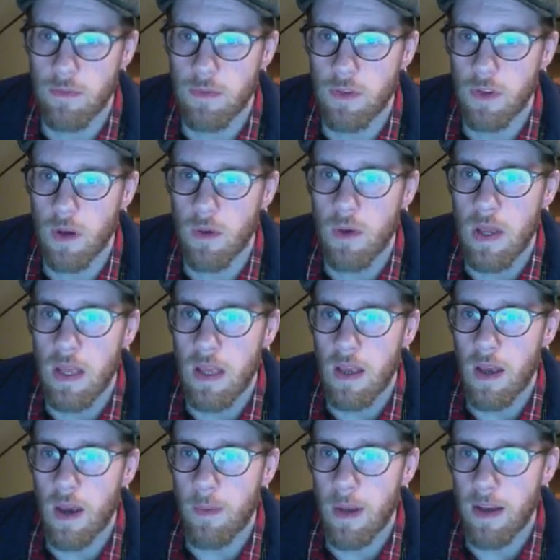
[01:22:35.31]
So
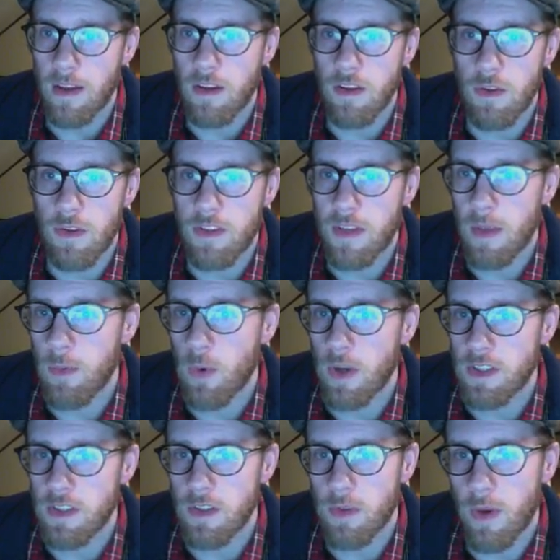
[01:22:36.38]
I'm not going to do the same
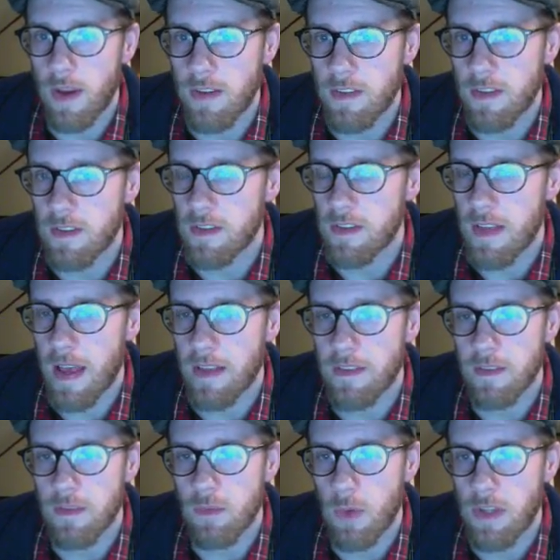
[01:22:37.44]
question twice because
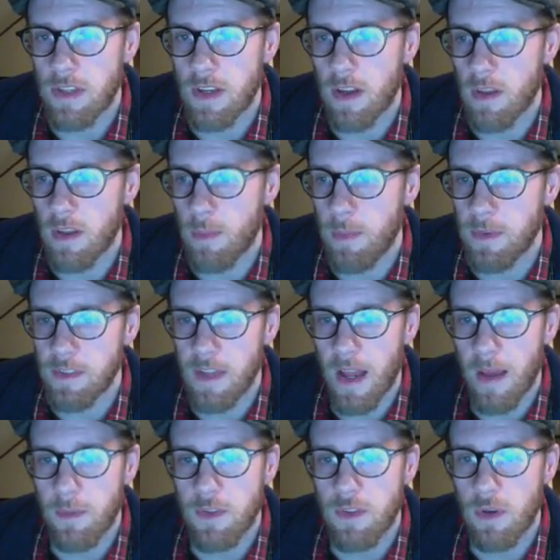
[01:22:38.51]
that's wasting other people's
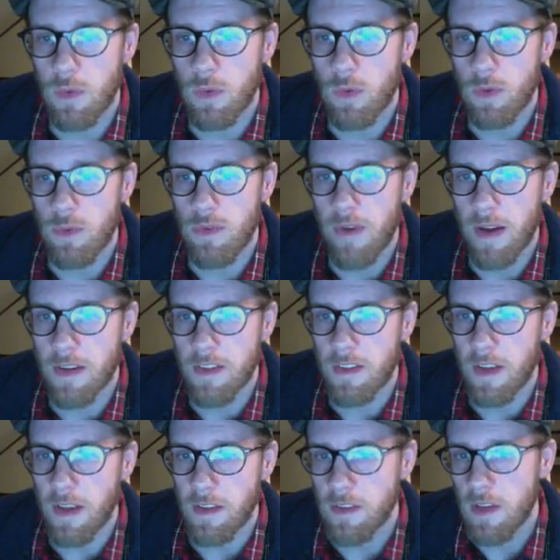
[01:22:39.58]
time. So we'll move on to
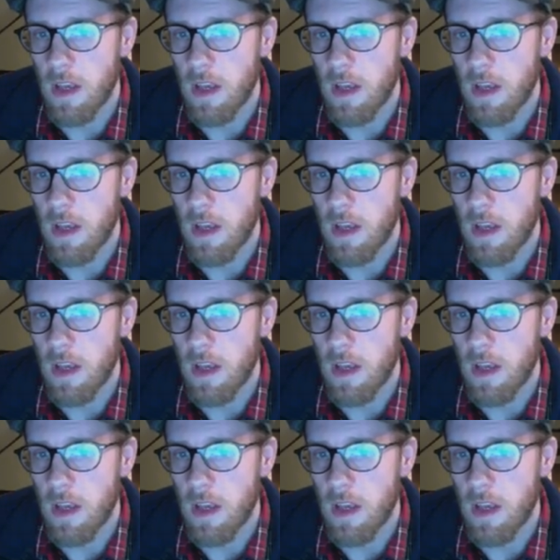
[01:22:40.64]
6.